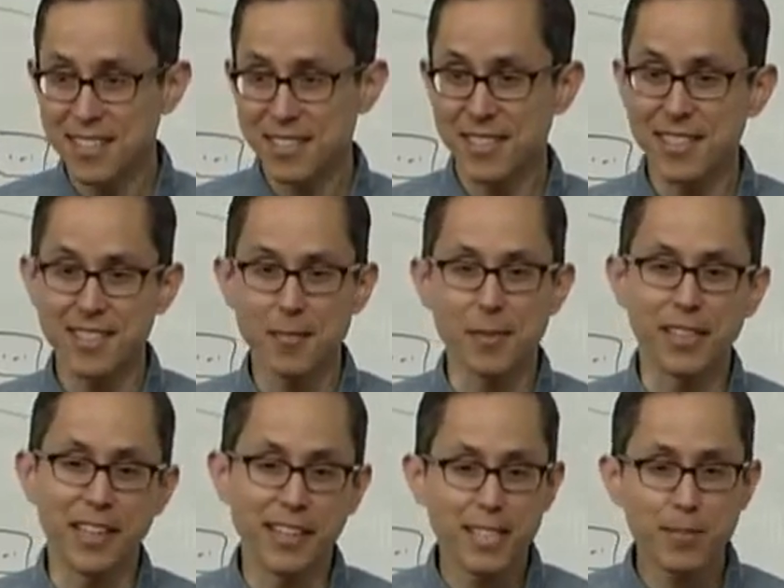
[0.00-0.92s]
see the
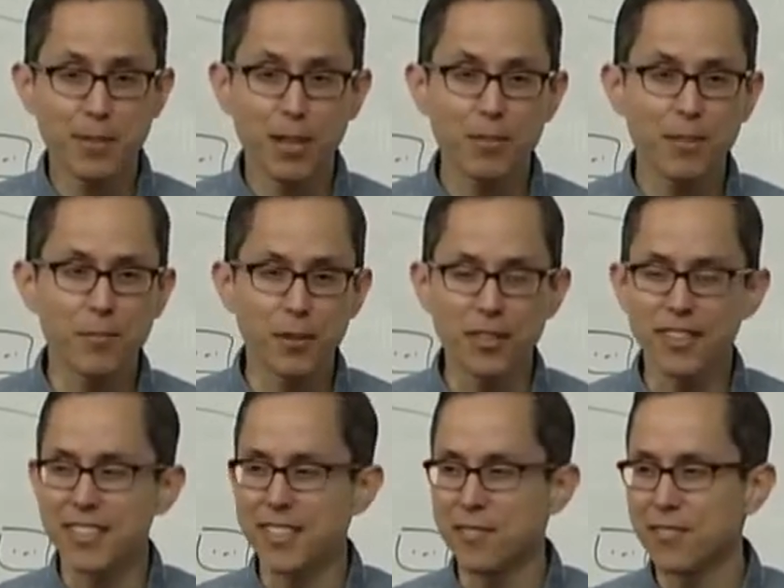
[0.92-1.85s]
similarities probably more than
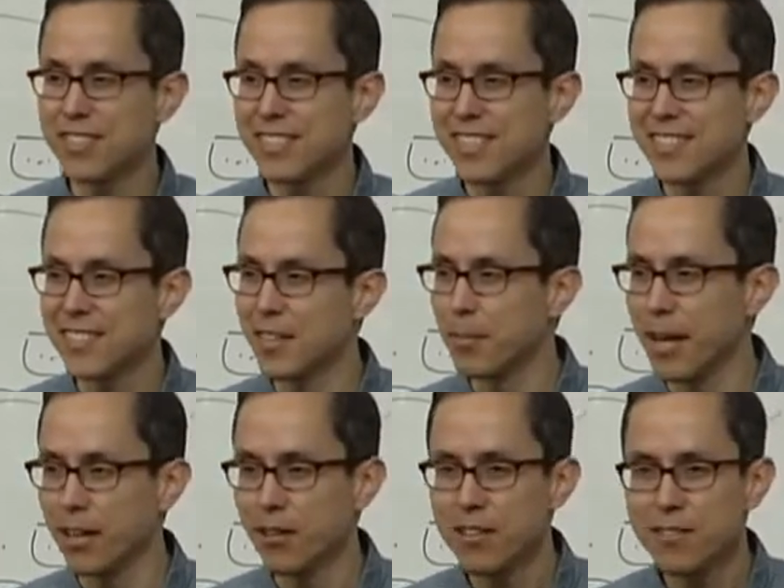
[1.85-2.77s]
the differences in our
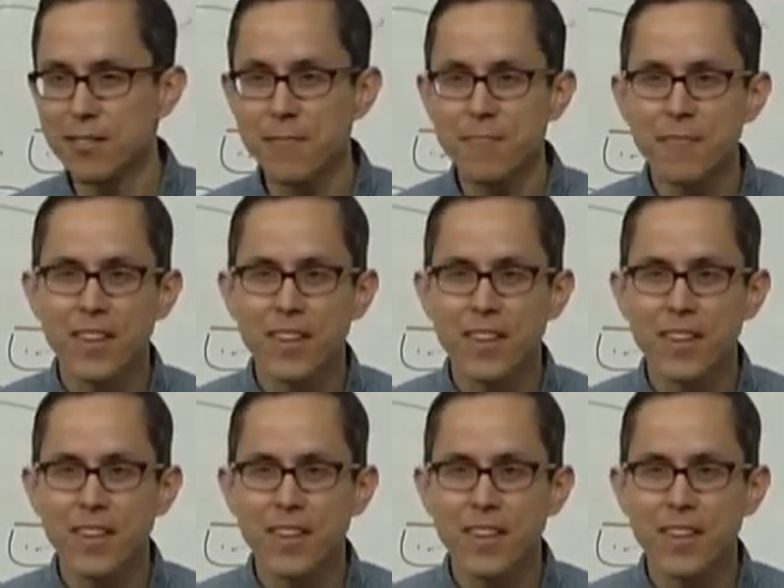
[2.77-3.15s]
backgrounds.